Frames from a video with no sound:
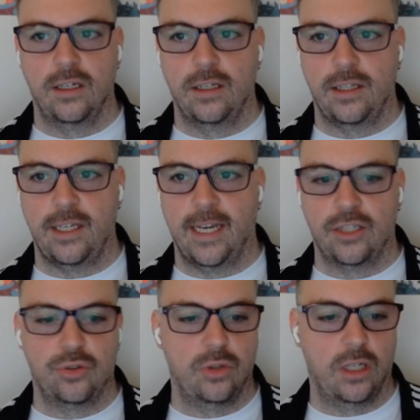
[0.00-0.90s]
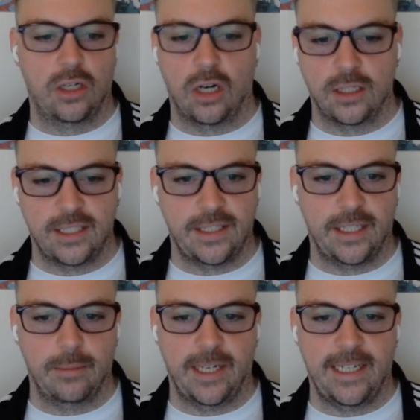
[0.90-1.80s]
the extra cards at the end
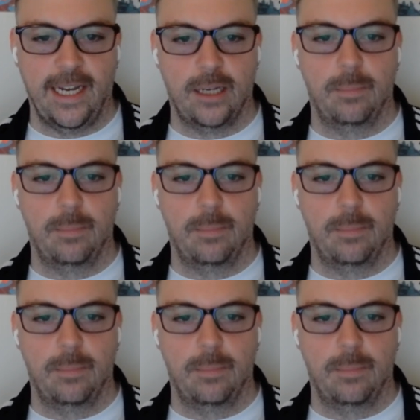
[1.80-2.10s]
of my deck,